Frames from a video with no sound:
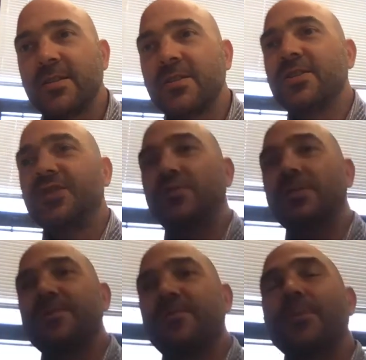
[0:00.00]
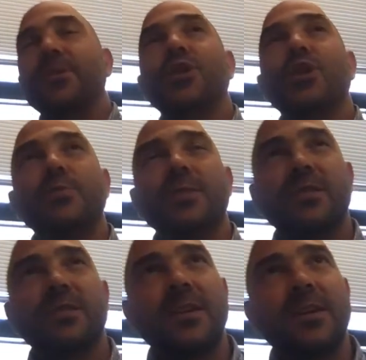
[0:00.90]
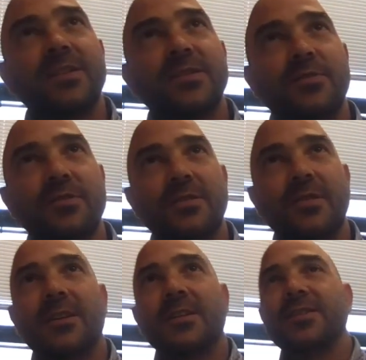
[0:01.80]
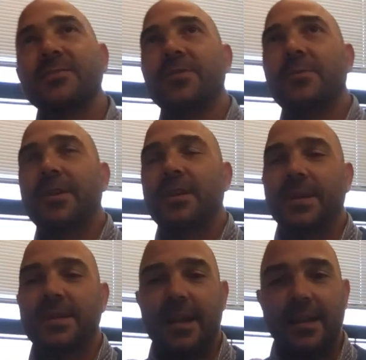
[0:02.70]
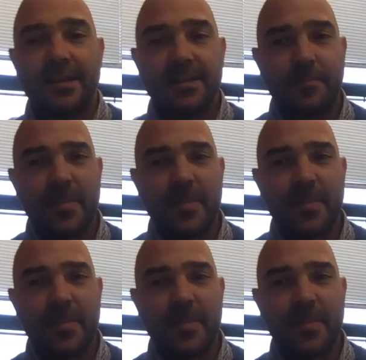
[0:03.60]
students from low socioeconomic status